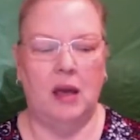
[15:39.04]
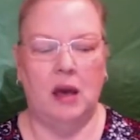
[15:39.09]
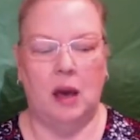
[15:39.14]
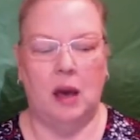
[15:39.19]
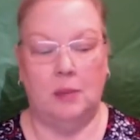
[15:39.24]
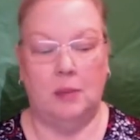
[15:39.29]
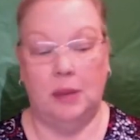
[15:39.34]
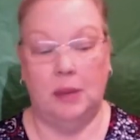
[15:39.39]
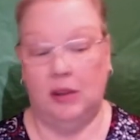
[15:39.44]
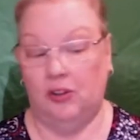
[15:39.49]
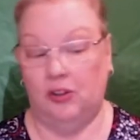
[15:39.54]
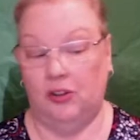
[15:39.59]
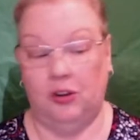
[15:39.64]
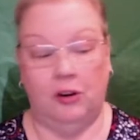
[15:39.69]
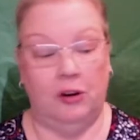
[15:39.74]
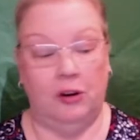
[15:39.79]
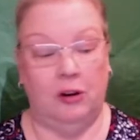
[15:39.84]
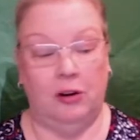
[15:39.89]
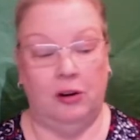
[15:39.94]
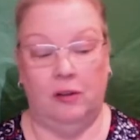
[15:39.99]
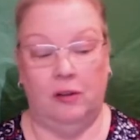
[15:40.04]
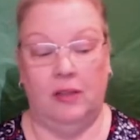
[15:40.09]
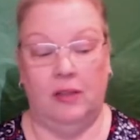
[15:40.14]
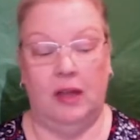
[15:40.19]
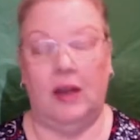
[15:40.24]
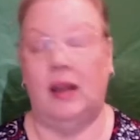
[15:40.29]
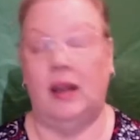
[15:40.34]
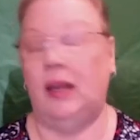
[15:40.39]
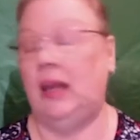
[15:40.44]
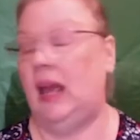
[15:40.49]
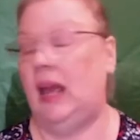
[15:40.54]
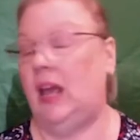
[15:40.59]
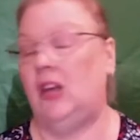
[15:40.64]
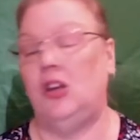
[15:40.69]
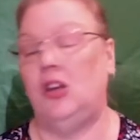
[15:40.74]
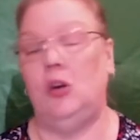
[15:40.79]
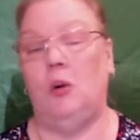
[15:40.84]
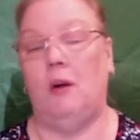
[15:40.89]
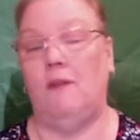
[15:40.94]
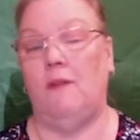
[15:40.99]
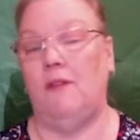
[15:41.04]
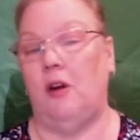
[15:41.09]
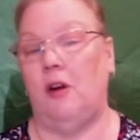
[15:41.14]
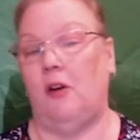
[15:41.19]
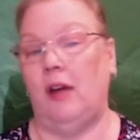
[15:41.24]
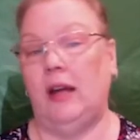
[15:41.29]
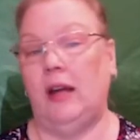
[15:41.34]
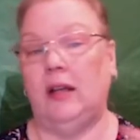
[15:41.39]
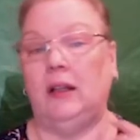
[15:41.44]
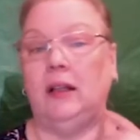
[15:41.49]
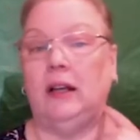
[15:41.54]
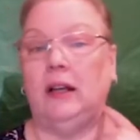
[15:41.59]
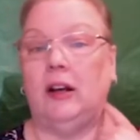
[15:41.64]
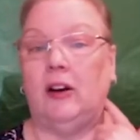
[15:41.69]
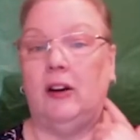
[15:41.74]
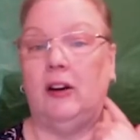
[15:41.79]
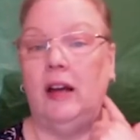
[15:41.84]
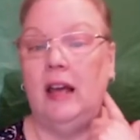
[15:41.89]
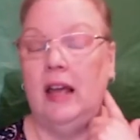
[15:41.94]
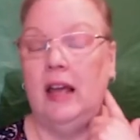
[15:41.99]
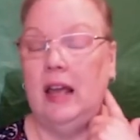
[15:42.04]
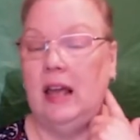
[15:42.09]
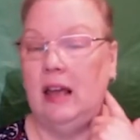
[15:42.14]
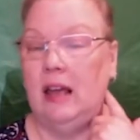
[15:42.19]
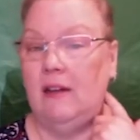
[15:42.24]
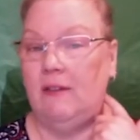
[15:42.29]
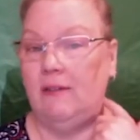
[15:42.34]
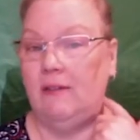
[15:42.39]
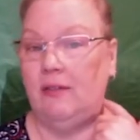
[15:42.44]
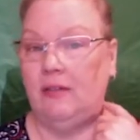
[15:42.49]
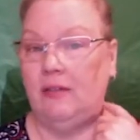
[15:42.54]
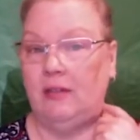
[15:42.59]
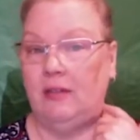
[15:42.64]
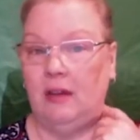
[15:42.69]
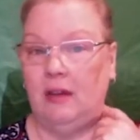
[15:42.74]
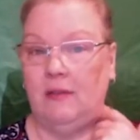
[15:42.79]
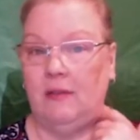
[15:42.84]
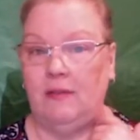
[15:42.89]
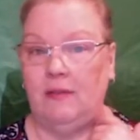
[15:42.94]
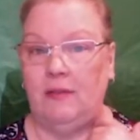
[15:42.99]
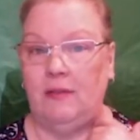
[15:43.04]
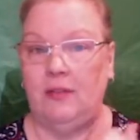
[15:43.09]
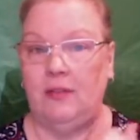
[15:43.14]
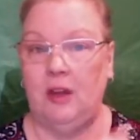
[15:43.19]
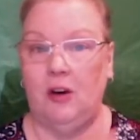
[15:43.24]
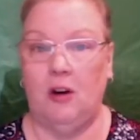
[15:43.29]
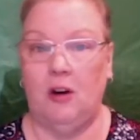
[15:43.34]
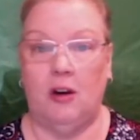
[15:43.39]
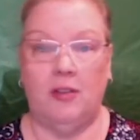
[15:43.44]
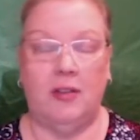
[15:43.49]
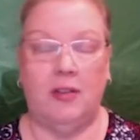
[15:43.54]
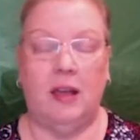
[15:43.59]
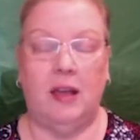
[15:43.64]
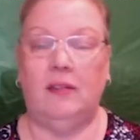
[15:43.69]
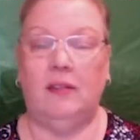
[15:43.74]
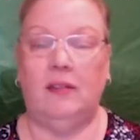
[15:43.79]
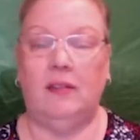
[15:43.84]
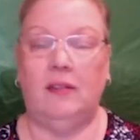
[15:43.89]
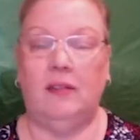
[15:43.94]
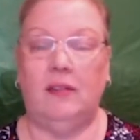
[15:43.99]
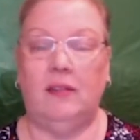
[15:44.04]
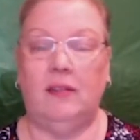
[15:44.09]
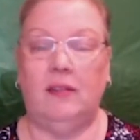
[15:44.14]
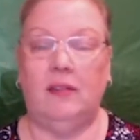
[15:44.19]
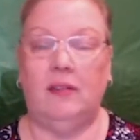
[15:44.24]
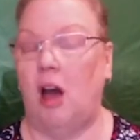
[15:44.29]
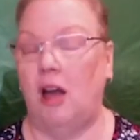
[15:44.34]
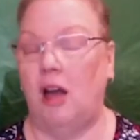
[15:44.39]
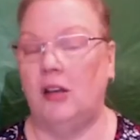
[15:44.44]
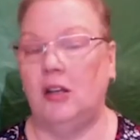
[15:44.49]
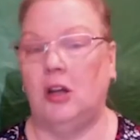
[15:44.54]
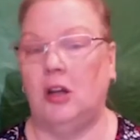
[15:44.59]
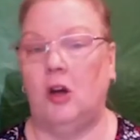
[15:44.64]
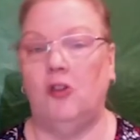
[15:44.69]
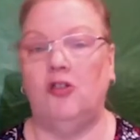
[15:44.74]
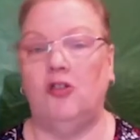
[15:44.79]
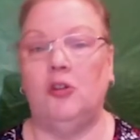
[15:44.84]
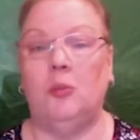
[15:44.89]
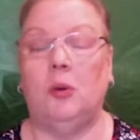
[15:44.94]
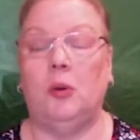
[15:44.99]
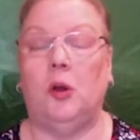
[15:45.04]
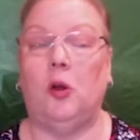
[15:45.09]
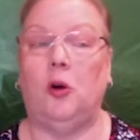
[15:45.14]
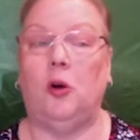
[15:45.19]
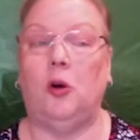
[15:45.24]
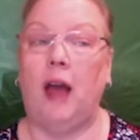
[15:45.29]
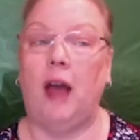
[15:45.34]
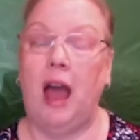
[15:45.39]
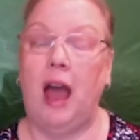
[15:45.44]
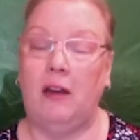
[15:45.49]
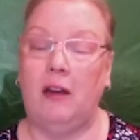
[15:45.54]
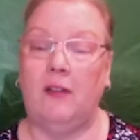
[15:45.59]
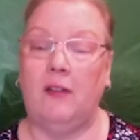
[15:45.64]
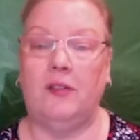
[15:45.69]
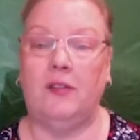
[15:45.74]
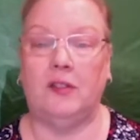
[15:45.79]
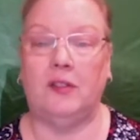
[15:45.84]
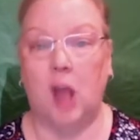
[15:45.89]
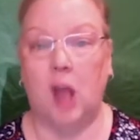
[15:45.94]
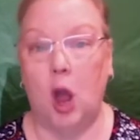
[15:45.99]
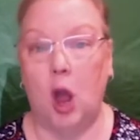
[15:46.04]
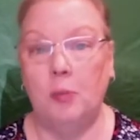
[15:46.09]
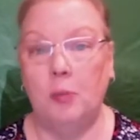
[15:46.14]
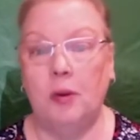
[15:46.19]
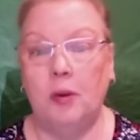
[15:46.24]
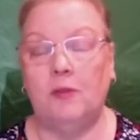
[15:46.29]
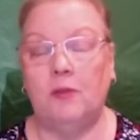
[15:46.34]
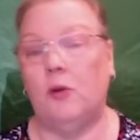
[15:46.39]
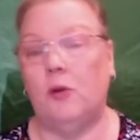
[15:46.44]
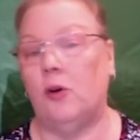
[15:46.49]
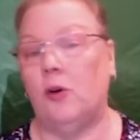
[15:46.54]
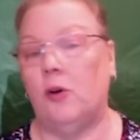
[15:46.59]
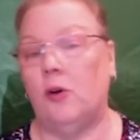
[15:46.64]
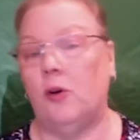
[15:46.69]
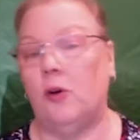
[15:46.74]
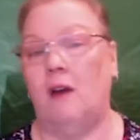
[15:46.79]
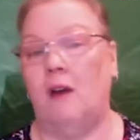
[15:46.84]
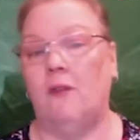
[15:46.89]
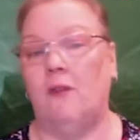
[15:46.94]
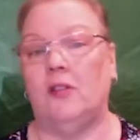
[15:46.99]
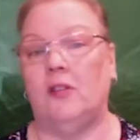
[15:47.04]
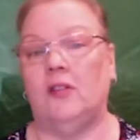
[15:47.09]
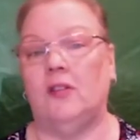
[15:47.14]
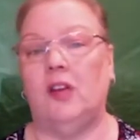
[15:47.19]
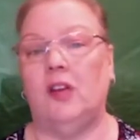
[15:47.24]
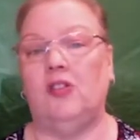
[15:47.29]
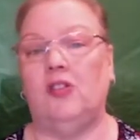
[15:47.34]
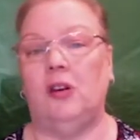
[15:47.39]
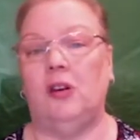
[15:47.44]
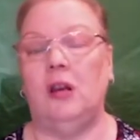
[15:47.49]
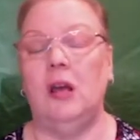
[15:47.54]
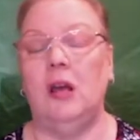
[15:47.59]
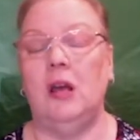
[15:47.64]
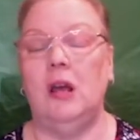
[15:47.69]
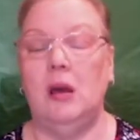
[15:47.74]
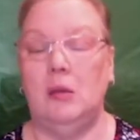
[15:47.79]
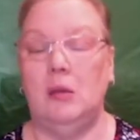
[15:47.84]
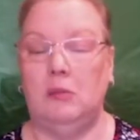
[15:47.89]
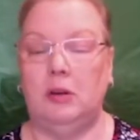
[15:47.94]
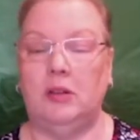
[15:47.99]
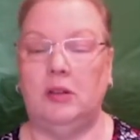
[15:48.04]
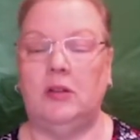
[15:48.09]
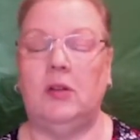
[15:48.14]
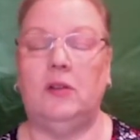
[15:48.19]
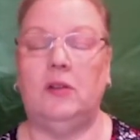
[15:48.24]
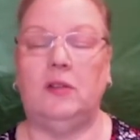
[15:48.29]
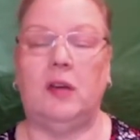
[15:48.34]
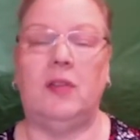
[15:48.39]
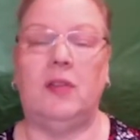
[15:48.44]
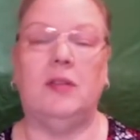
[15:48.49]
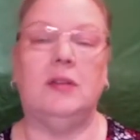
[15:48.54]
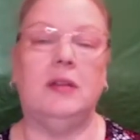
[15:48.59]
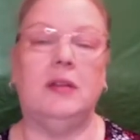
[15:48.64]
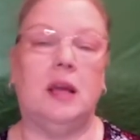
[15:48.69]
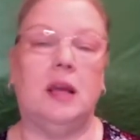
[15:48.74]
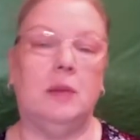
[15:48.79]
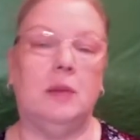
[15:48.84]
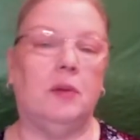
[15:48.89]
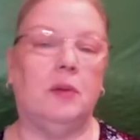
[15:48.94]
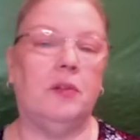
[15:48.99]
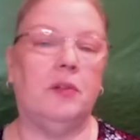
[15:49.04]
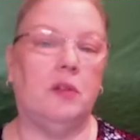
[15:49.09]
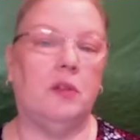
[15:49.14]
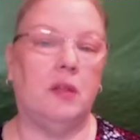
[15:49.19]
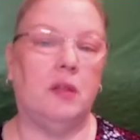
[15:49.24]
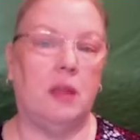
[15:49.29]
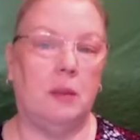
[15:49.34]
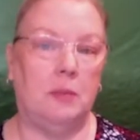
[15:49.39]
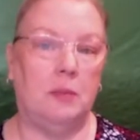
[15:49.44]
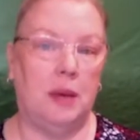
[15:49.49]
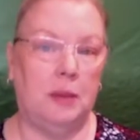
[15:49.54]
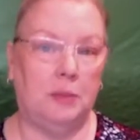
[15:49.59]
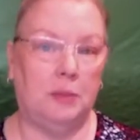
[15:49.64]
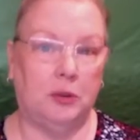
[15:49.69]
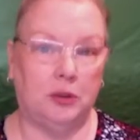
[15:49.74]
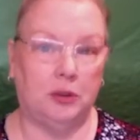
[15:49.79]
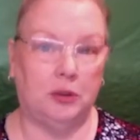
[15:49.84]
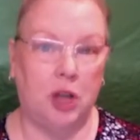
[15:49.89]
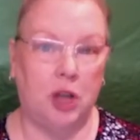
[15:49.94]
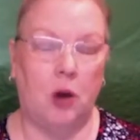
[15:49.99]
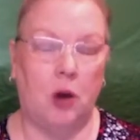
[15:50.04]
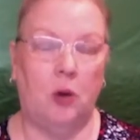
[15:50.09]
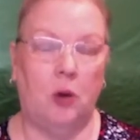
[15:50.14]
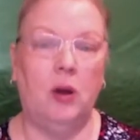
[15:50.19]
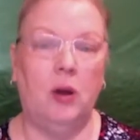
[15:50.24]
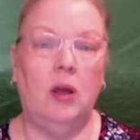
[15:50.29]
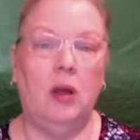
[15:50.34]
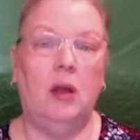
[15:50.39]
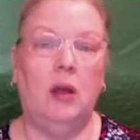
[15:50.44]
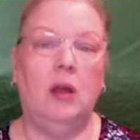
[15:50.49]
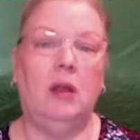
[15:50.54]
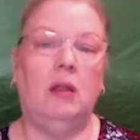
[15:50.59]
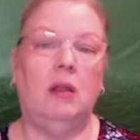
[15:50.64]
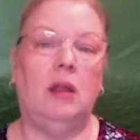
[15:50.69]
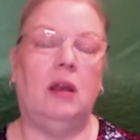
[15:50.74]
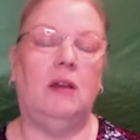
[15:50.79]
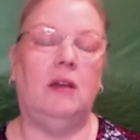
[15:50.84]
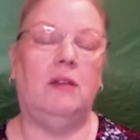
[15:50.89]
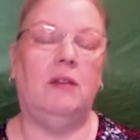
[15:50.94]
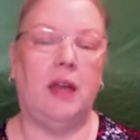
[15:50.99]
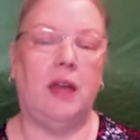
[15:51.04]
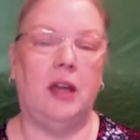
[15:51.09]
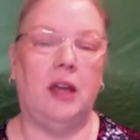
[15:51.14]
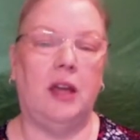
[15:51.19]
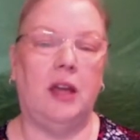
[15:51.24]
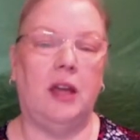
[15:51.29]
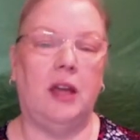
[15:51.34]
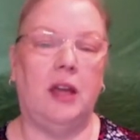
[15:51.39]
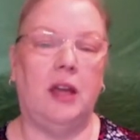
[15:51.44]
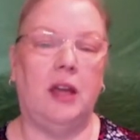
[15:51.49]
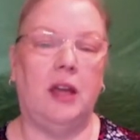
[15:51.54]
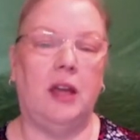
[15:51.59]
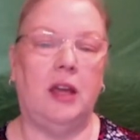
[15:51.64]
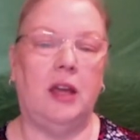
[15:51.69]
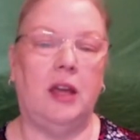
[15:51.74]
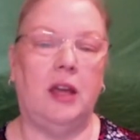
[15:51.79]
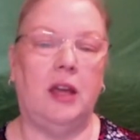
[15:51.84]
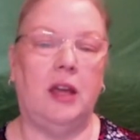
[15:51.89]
Be sure that, again, you are very clear. If there are things that are non-negotiable or out of scope for the conversation, put those on the table so that people know that if they go there,